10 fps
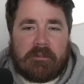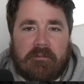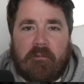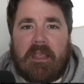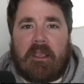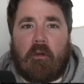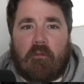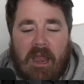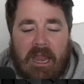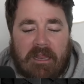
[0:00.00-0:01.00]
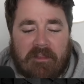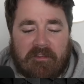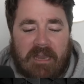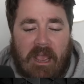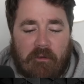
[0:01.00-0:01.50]
DeMeco Ryan's
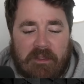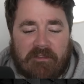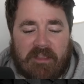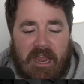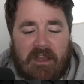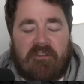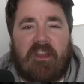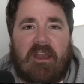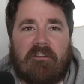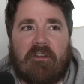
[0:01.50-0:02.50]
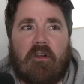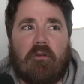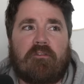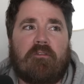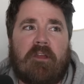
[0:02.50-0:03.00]
and how he's kind of changed the
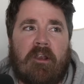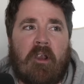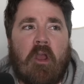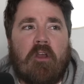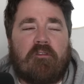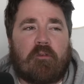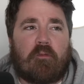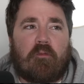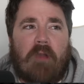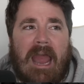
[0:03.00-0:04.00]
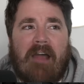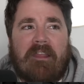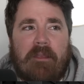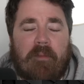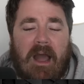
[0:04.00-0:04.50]
culture there to
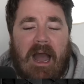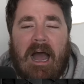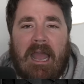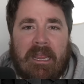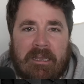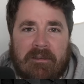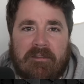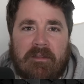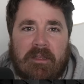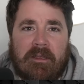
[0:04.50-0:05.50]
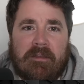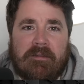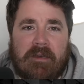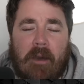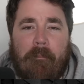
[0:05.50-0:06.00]
rally behind
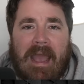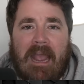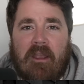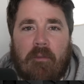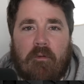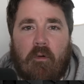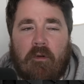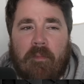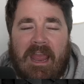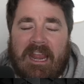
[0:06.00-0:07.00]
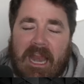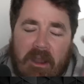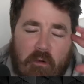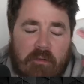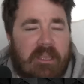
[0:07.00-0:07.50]
a backup quarterback. And I
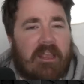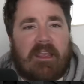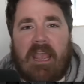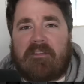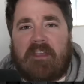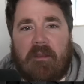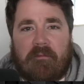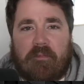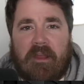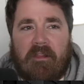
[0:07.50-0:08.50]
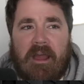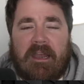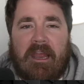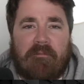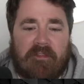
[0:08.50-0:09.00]
know Case Keenum has played a lot
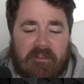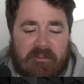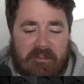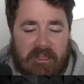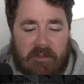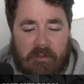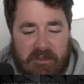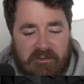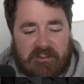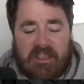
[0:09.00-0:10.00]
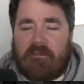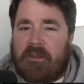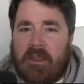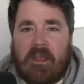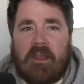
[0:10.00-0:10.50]
of games in this league, but just
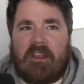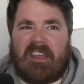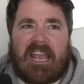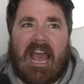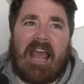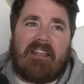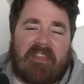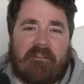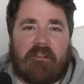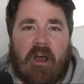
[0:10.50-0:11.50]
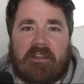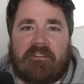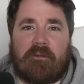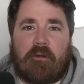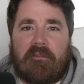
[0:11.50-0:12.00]
given the guys they've lost
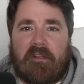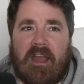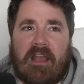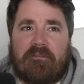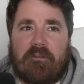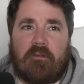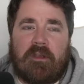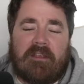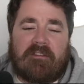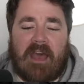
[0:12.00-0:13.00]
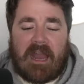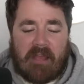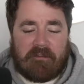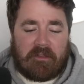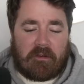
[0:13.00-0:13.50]
here over the last few weeks, not
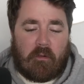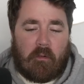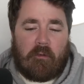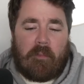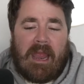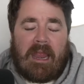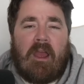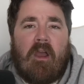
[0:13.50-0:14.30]
having their quarterback,